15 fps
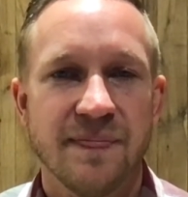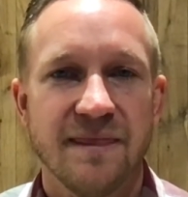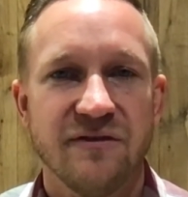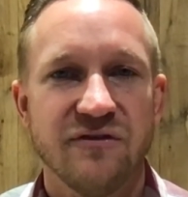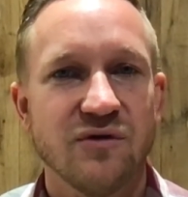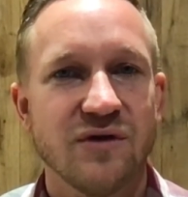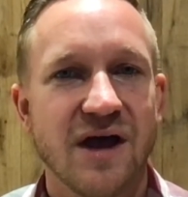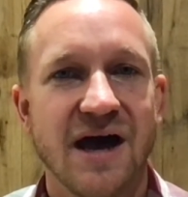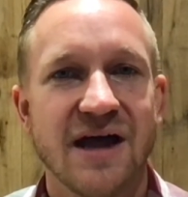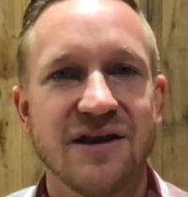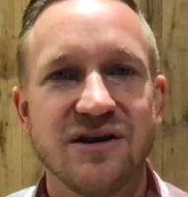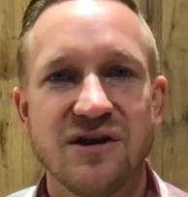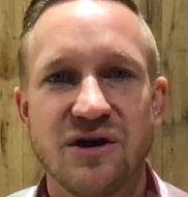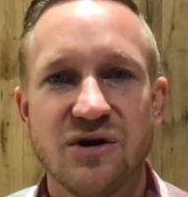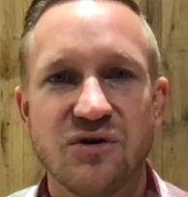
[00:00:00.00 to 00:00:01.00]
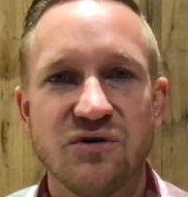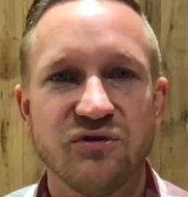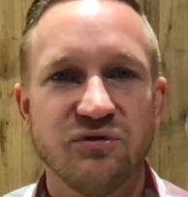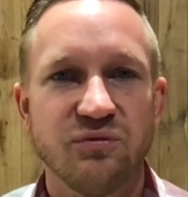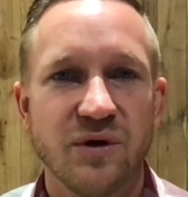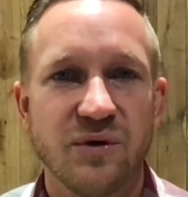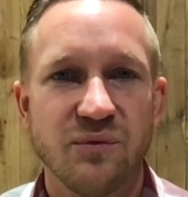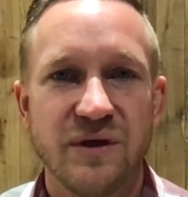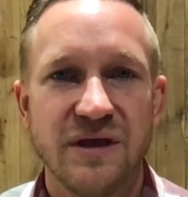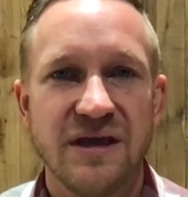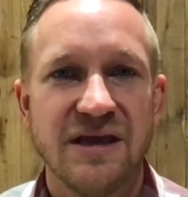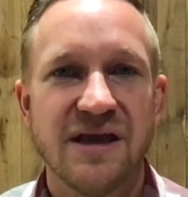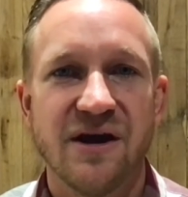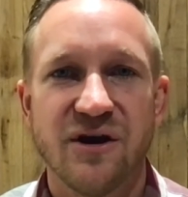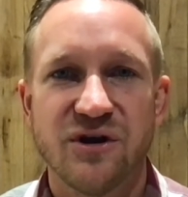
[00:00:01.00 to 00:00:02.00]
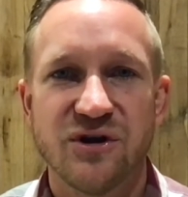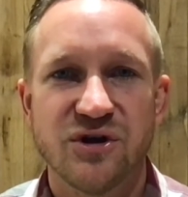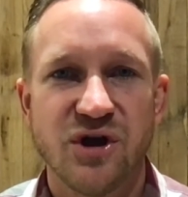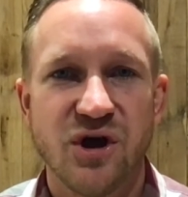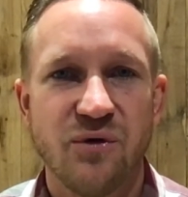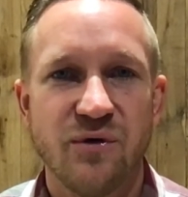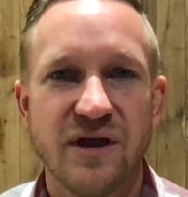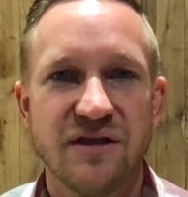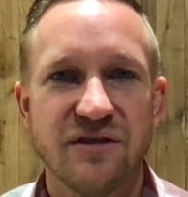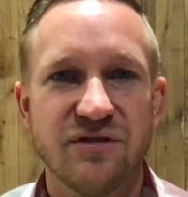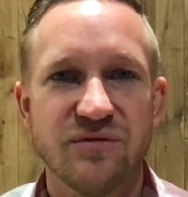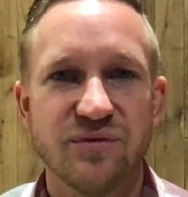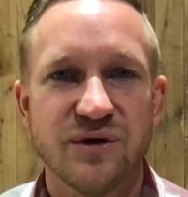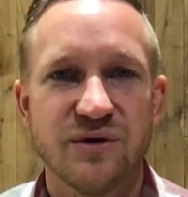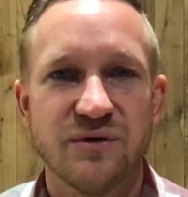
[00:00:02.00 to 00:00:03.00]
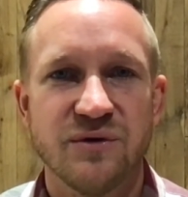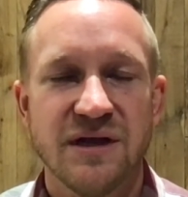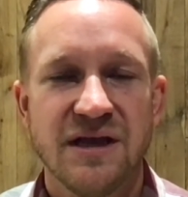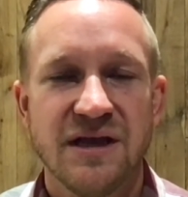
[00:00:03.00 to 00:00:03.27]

So God knows what we are going through,